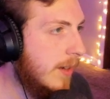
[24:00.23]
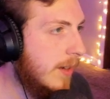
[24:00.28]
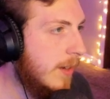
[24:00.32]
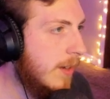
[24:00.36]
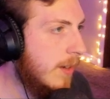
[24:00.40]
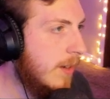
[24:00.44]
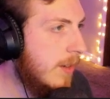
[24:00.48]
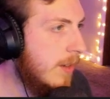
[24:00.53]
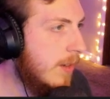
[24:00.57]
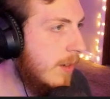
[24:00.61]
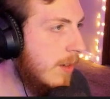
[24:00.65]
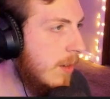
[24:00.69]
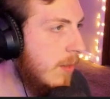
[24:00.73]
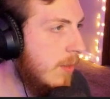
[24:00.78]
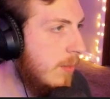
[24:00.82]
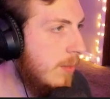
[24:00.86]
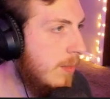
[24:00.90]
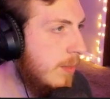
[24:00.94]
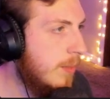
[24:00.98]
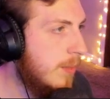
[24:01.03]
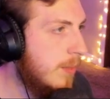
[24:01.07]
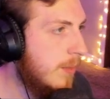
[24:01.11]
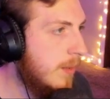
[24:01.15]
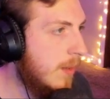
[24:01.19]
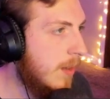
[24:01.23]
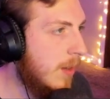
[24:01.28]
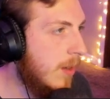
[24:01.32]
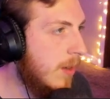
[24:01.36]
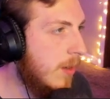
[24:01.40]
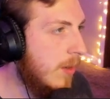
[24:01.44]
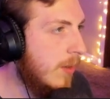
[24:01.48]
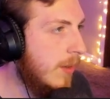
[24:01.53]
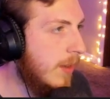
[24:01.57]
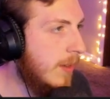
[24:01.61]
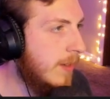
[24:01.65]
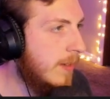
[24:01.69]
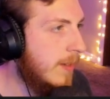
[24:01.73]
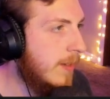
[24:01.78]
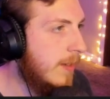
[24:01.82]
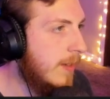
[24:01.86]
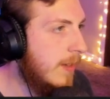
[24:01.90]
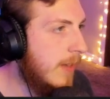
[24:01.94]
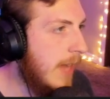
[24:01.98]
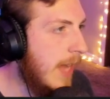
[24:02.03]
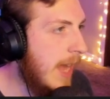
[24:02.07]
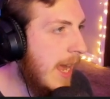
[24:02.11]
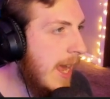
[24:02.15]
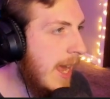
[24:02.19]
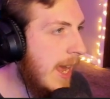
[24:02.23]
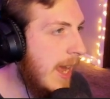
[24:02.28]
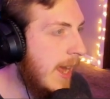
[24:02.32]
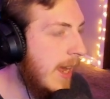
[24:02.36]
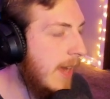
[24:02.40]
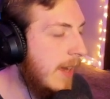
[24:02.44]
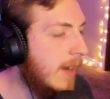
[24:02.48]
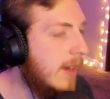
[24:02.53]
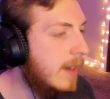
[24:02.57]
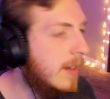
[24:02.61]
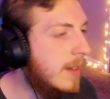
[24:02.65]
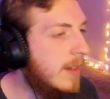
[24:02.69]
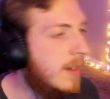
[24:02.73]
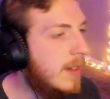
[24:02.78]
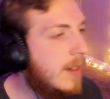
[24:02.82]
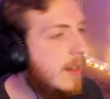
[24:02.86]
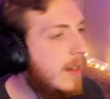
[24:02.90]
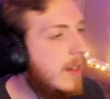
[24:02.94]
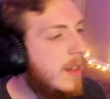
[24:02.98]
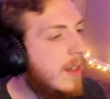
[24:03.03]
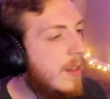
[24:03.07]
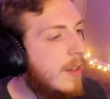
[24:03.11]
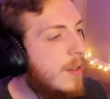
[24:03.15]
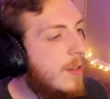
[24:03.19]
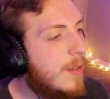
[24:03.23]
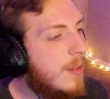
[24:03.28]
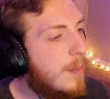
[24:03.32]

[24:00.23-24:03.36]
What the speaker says: Dope. Oh, the slag. There's a